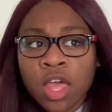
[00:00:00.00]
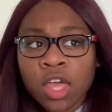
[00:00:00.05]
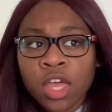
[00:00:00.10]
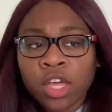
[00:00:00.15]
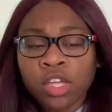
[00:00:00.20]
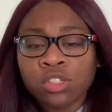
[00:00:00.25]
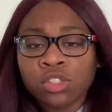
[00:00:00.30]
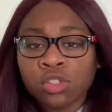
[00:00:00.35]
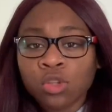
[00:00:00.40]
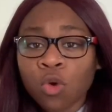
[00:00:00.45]

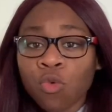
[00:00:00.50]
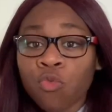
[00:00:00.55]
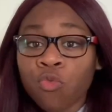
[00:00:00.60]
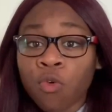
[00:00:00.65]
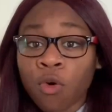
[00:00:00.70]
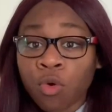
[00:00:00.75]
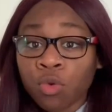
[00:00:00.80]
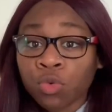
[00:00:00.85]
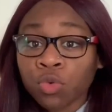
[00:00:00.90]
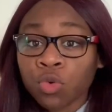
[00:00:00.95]
is so
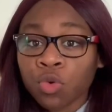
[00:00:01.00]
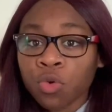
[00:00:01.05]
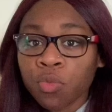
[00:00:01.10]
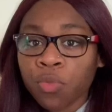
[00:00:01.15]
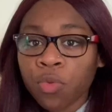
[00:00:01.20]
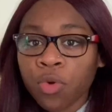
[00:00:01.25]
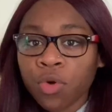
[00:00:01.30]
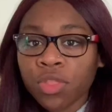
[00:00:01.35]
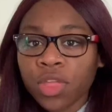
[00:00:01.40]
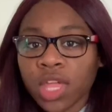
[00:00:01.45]

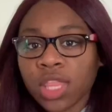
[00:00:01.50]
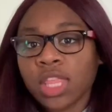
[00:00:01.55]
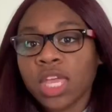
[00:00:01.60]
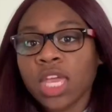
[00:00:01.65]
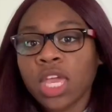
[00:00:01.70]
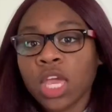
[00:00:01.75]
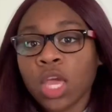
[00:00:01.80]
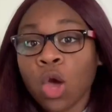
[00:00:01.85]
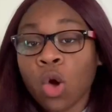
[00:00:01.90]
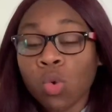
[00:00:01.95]
vulnerable that
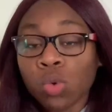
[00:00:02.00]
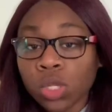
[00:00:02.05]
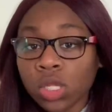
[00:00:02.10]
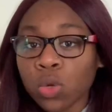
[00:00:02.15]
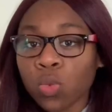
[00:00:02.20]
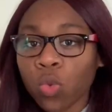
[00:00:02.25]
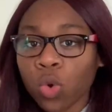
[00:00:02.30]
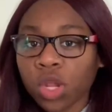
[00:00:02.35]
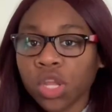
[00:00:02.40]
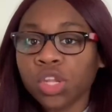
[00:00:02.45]
they
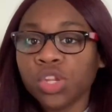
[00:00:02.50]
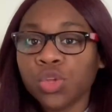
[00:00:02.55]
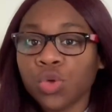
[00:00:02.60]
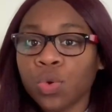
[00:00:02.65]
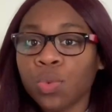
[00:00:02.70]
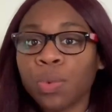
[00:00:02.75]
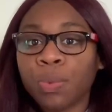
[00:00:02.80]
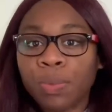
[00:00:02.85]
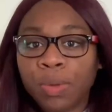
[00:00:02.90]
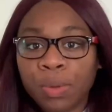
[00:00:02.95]
only want to
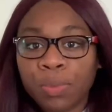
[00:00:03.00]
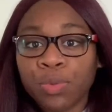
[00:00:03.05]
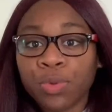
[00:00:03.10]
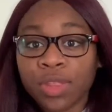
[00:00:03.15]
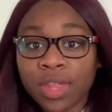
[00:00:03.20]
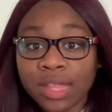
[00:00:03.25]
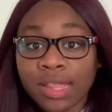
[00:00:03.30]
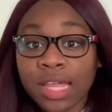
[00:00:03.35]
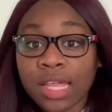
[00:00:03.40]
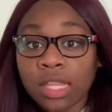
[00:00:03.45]
do it with people
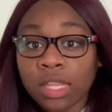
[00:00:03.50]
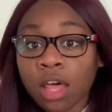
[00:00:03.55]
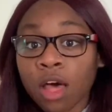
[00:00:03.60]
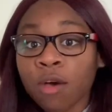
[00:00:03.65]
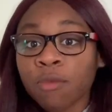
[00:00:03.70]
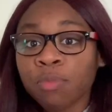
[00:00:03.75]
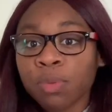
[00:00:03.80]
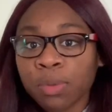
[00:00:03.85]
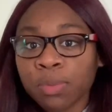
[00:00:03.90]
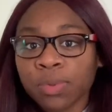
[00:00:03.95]
that they
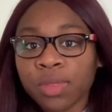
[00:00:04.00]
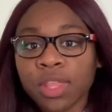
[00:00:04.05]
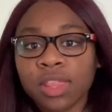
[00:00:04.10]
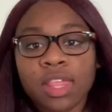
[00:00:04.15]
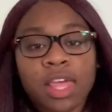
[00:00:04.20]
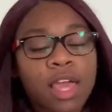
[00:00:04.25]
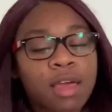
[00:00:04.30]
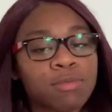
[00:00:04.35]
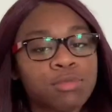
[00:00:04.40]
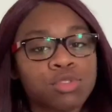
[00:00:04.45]
love, people
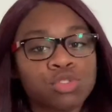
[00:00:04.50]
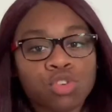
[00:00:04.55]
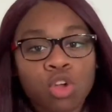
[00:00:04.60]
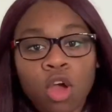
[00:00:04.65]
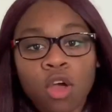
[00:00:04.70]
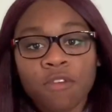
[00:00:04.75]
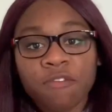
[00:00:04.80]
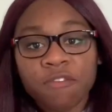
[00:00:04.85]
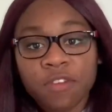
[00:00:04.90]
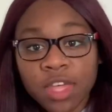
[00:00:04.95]
that they have
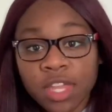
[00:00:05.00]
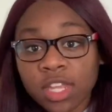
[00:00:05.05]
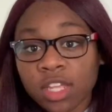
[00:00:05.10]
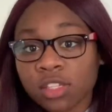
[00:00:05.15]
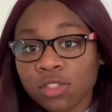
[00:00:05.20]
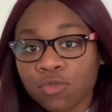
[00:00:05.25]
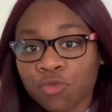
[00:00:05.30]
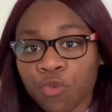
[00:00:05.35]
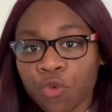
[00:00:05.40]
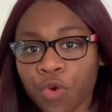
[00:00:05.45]
strong
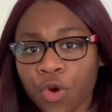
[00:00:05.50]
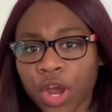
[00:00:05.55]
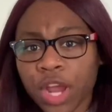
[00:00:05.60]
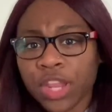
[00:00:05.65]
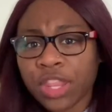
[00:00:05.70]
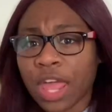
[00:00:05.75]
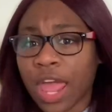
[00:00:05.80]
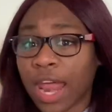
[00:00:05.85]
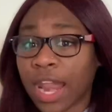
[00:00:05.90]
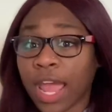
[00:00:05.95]
feelings for.
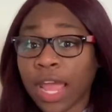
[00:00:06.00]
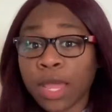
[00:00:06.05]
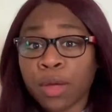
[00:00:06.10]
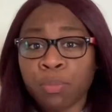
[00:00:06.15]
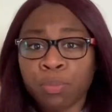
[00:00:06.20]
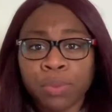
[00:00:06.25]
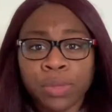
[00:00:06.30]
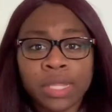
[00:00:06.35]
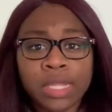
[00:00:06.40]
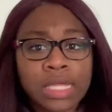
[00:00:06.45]
And that I
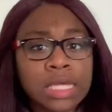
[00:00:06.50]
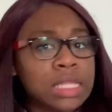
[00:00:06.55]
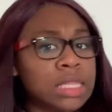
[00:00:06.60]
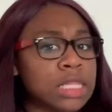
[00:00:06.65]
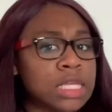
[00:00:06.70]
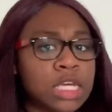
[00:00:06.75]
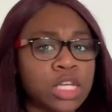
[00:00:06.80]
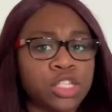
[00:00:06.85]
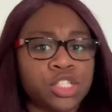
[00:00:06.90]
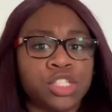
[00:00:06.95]

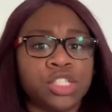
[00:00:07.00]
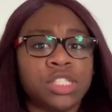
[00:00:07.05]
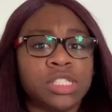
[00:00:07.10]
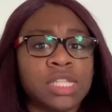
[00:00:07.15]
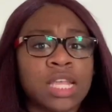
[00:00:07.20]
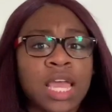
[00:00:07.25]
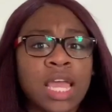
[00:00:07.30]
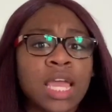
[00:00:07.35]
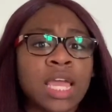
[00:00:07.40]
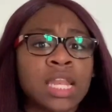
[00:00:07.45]
completely
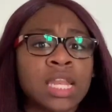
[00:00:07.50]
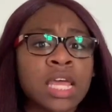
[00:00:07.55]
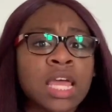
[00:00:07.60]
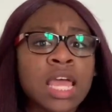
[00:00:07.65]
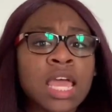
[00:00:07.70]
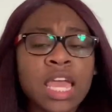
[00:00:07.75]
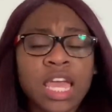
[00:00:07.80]
understand.